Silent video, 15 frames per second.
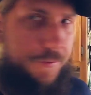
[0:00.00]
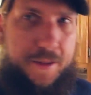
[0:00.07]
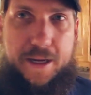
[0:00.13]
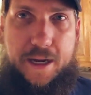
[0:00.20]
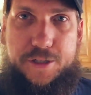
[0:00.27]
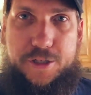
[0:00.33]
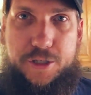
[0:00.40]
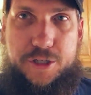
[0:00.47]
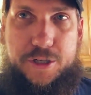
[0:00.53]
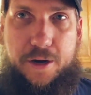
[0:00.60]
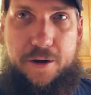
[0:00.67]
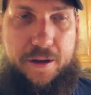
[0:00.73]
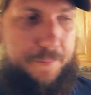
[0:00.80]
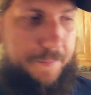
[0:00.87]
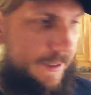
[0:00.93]
think I should
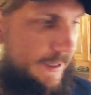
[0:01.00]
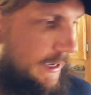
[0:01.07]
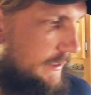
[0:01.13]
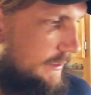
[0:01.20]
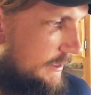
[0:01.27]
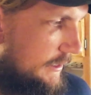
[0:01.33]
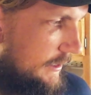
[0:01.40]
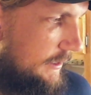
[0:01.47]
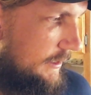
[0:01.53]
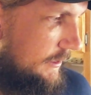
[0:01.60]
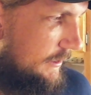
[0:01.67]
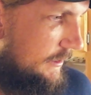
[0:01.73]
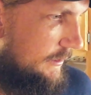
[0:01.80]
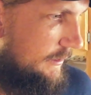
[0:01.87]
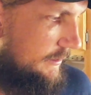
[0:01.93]
show you because
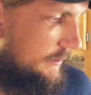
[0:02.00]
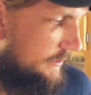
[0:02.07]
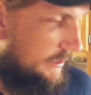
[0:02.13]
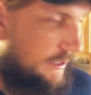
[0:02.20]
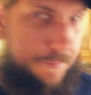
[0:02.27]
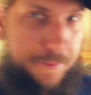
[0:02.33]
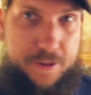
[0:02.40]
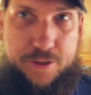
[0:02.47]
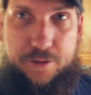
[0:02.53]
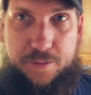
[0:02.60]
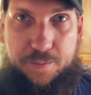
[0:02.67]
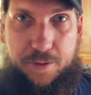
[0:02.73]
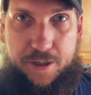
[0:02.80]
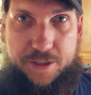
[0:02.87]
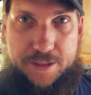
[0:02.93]
there's a couple of
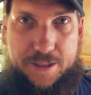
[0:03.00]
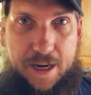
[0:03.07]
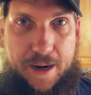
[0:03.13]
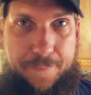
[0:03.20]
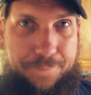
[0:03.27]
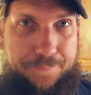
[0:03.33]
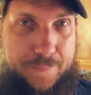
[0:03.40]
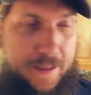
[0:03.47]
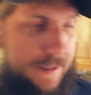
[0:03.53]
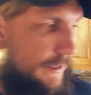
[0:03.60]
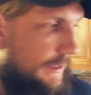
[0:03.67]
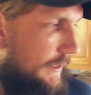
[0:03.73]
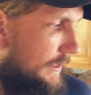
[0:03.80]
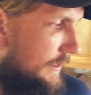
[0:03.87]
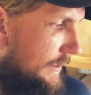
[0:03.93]
toothbrushes out.
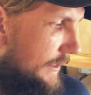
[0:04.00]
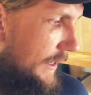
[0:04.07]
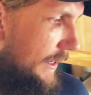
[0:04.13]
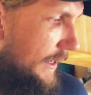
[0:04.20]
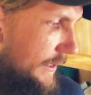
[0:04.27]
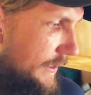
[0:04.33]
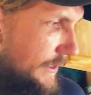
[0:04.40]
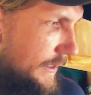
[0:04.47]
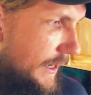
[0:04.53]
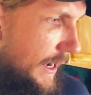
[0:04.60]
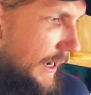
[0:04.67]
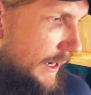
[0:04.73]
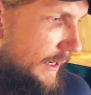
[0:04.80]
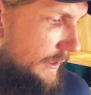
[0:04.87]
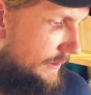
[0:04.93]
And
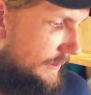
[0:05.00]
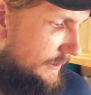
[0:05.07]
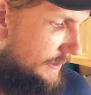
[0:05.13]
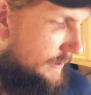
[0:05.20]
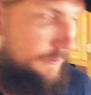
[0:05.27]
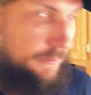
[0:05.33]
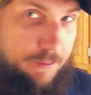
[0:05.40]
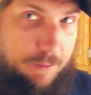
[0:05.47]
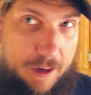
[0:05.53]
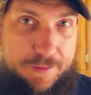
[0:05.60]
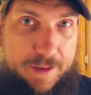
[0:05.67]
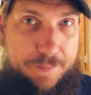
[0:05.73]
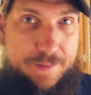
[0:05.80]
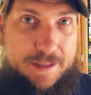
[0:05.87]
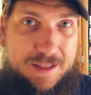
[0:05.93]
my
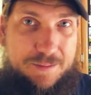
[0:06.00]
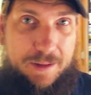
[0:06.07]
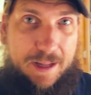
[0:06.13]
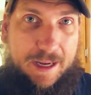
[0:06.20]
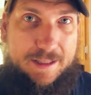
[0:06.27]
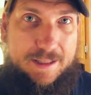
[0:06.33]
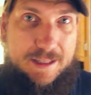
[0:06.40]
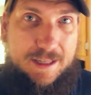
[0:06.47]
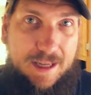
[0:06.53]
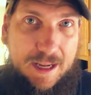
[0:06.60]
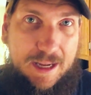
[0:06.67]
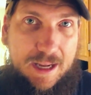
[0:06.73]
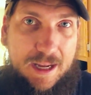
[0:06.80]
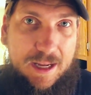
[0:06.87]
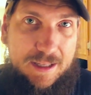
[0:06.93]
wife keeps this place
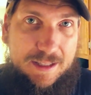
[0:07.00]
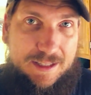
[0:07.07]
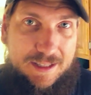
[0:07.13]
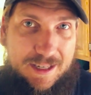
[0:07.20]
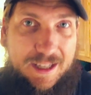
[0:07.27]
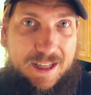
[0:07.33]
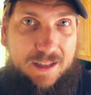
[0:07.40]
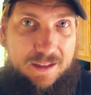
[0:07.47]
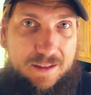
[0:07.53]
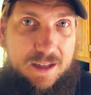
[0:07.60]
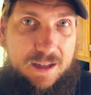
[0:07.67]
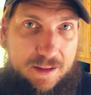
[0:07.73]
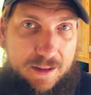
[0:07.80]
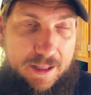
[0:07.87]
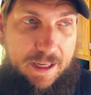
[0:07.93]
stinking
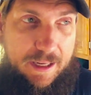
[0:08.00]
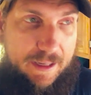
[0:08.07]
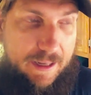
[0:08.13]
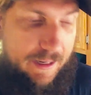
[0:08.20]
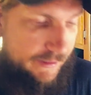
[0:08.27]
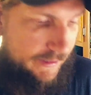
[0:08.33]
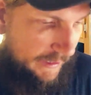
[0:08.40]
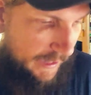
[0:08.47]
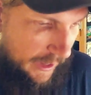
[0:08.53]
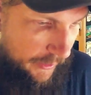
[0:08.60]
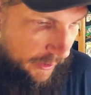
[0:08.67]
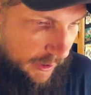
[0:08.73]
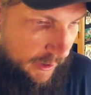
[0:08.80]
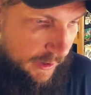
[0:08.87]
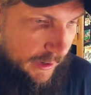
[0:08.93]
clean and
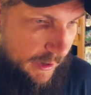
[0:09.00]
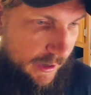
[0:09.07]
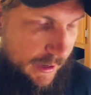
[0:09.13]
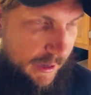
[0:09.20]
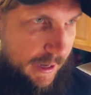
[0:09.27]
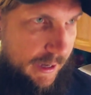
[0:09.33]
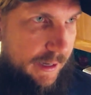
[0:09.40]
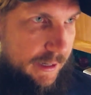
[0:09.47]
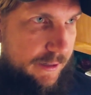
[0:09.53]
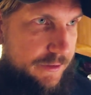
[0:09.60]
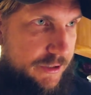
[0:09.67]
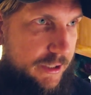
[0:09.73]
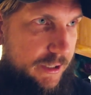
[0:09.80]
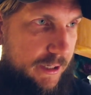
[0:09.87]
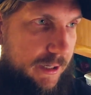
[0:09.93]
together. And if
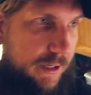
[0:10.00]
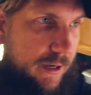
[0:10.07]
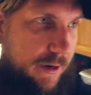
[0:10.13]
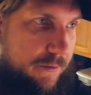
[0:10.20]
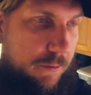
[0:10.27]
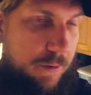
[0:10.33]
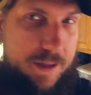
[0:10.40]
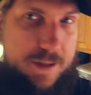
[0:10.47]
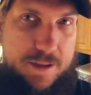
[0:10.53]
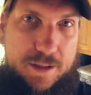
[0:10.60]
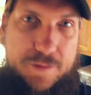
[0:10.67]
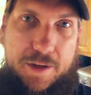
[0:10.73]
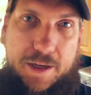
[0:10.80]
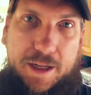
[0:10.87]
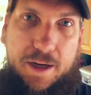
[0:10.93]
she ever watched
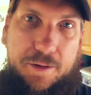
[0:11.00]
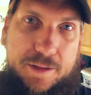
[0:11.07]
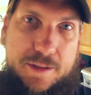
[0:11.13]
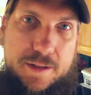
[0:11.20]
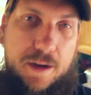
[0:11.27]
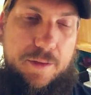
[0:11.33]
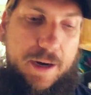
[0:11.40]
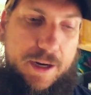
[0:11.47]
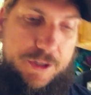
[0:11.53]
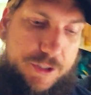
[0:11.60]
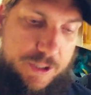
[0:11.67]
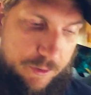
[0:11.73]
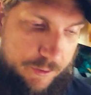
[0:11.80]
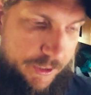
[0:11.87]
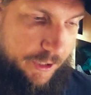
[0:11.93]
this video and saw that I
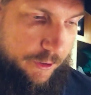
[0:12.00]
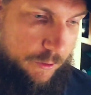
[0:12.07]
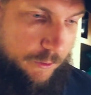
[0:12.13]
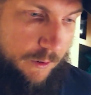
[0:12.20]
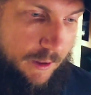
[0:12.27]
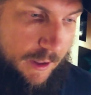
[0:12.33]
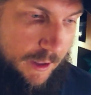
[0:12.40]
showed you